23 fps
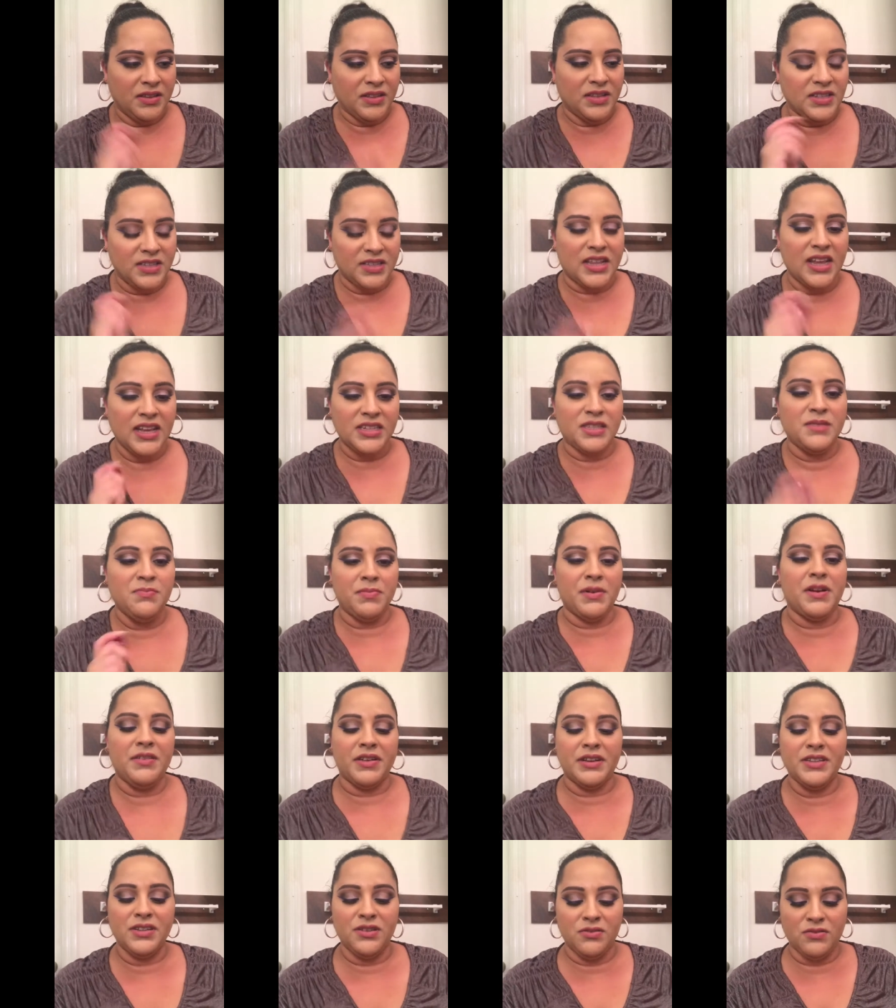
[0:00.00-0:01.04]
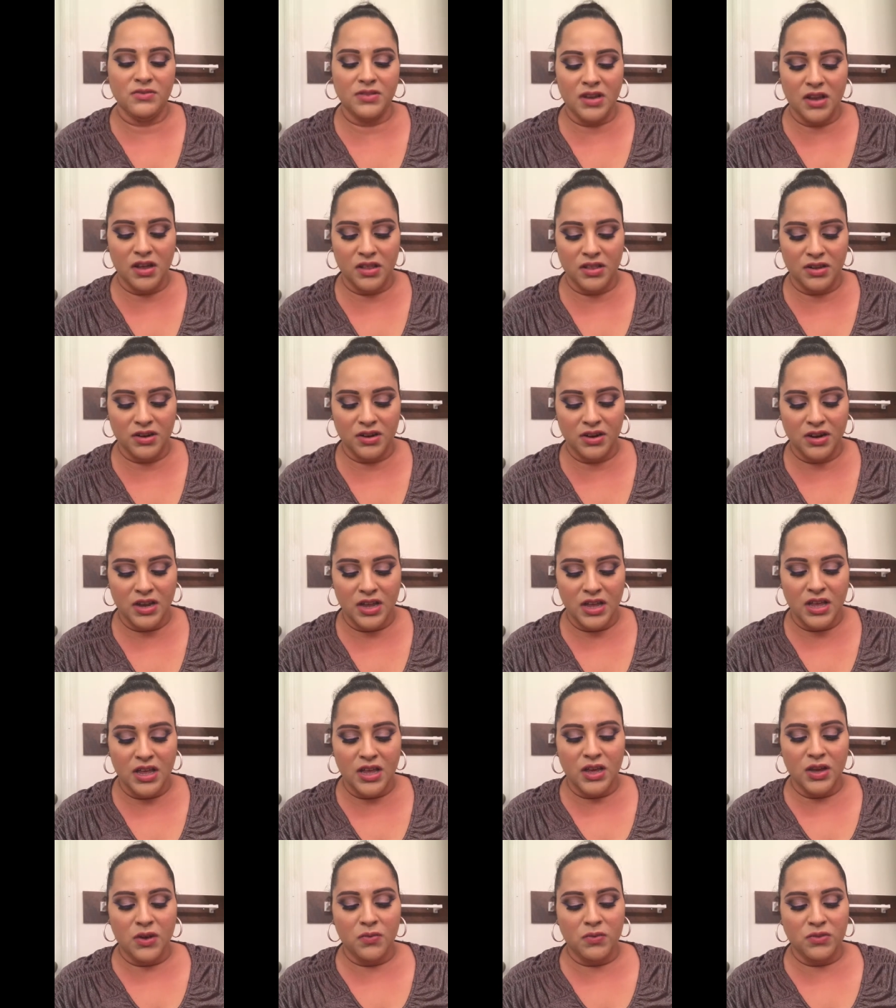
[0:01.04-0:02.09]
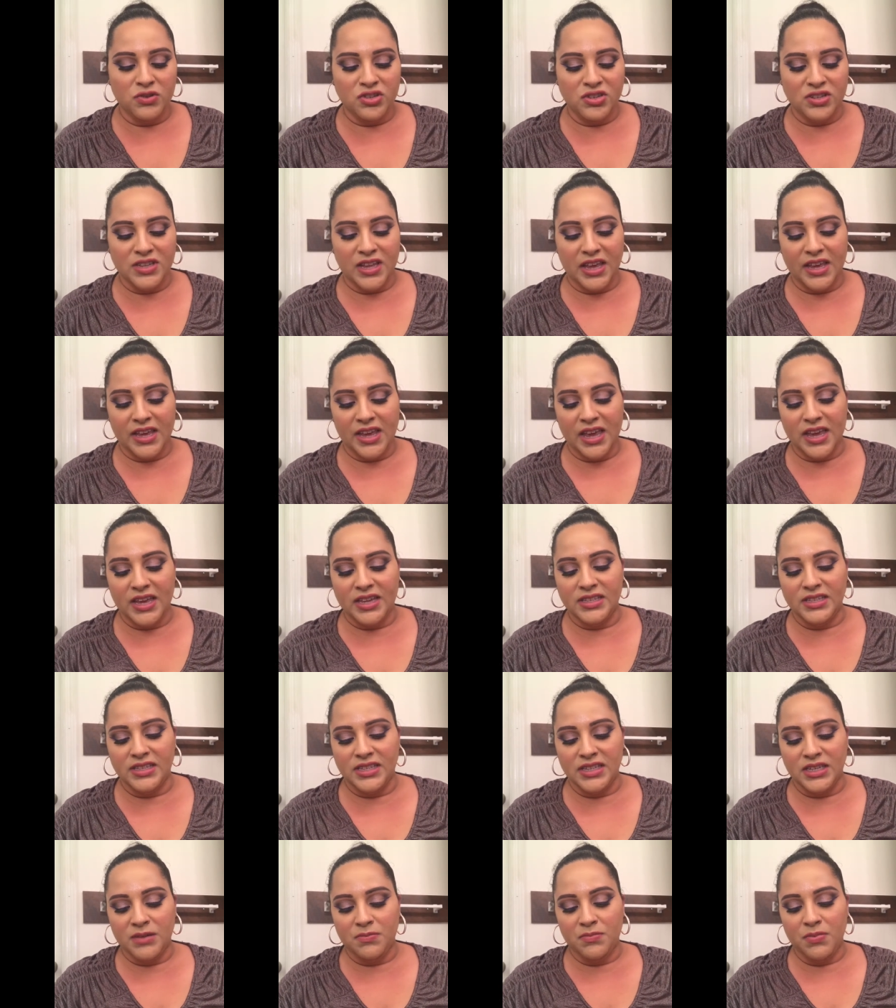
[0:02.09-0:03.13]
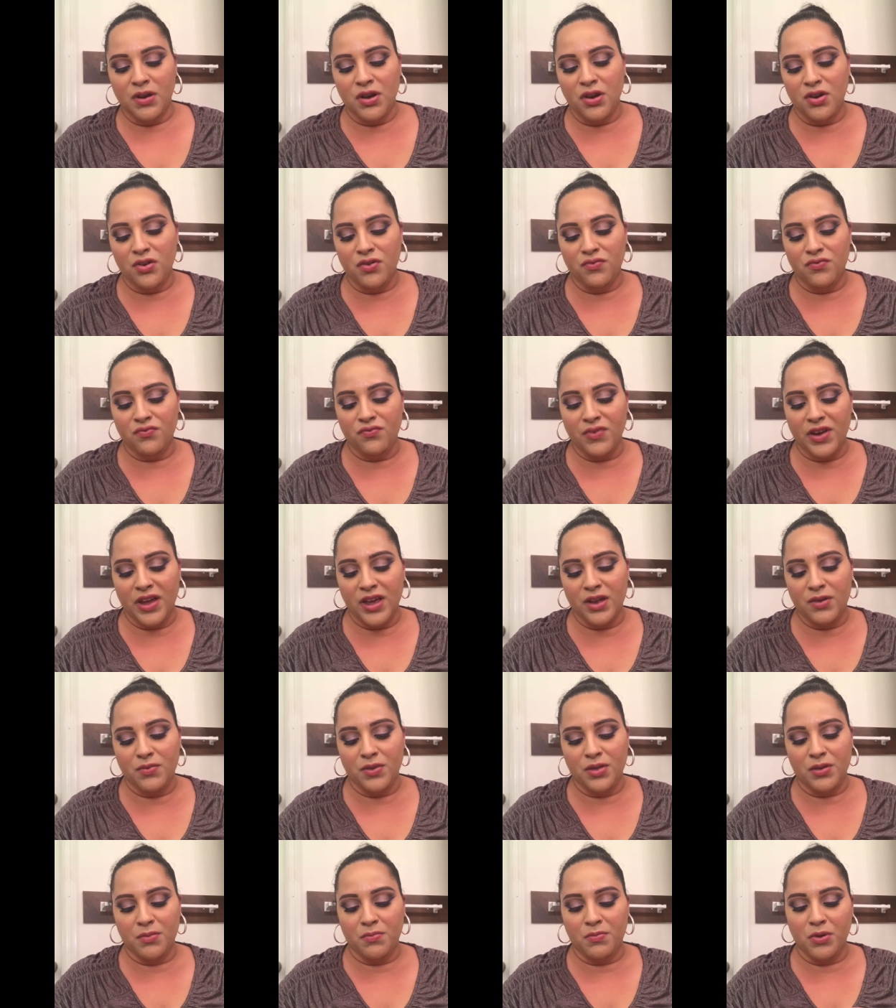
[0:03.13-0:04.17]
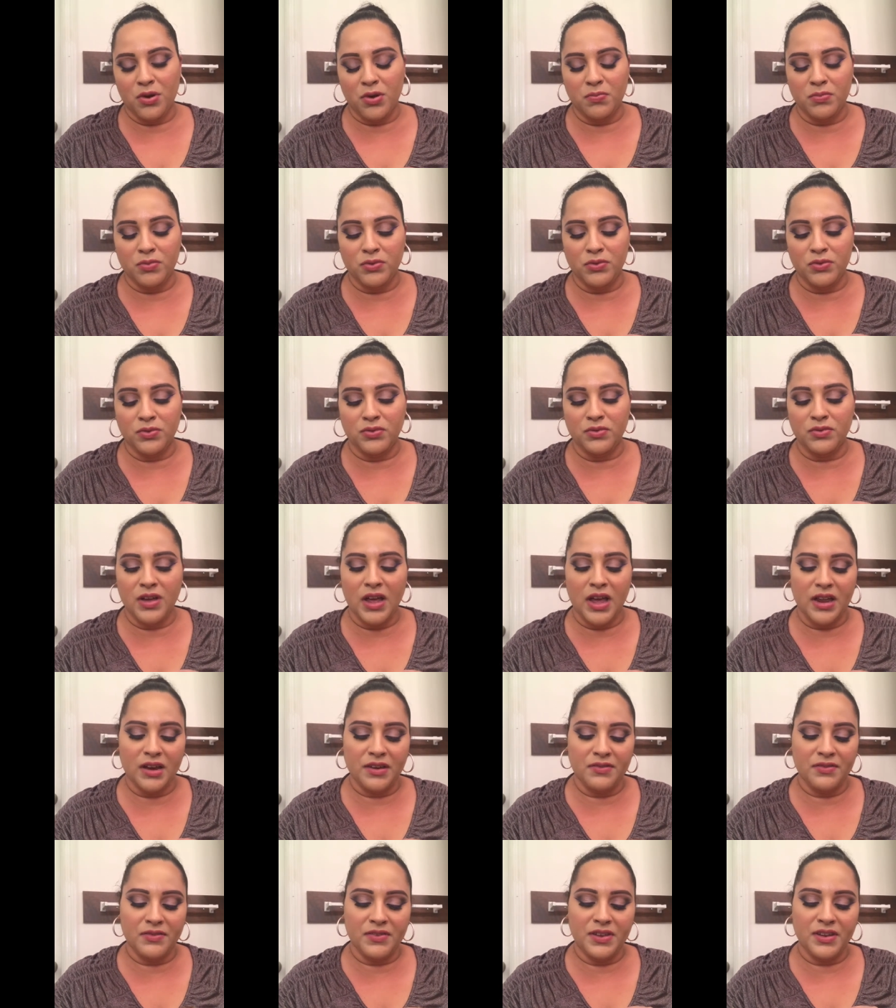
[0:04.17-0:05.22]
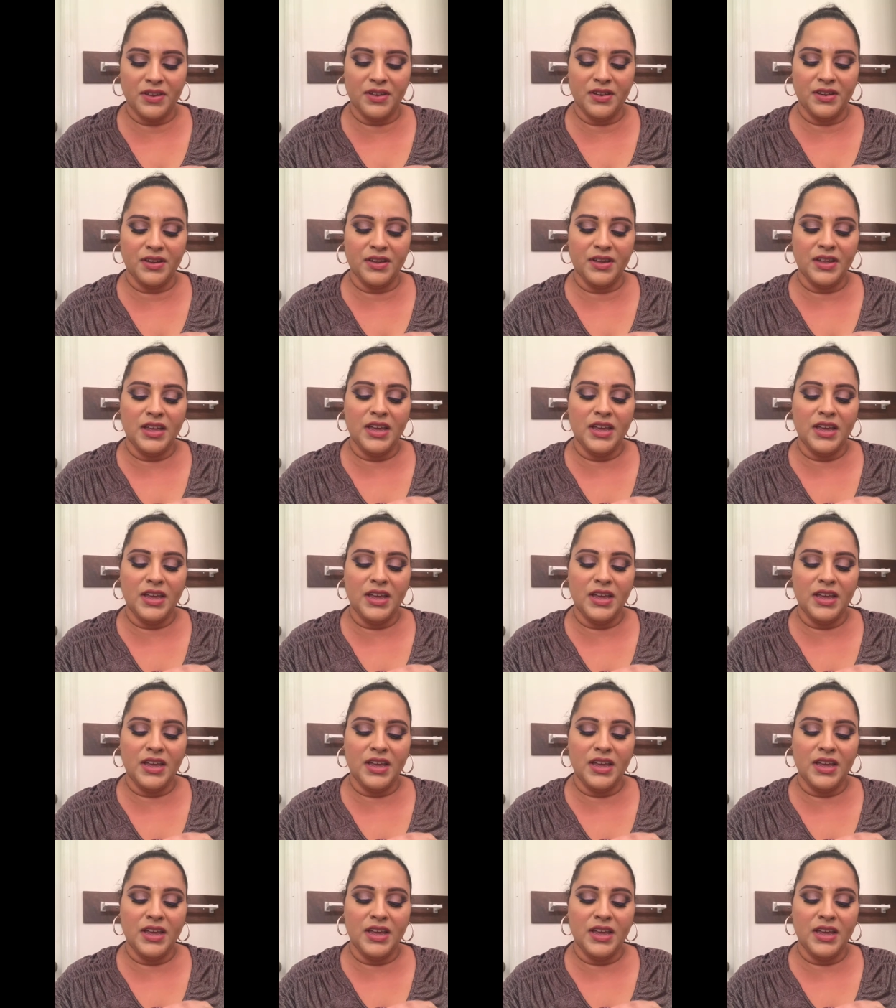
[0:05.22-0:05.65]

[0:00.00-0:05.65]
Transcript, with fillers: this nice berry toned color, which is like a deep red with a purple kind of in it.